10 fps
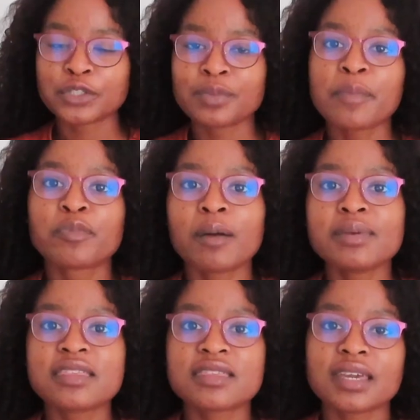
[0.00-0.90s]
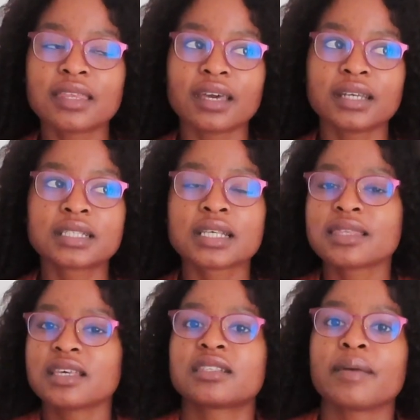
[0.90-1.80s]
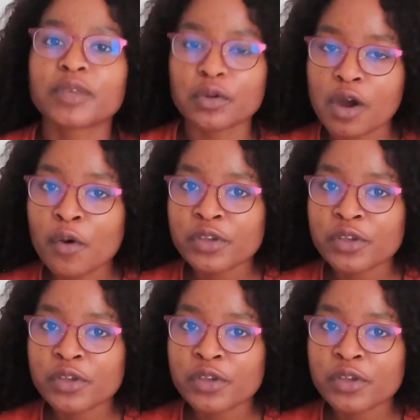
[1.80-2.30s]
You might probably think that there's something wrong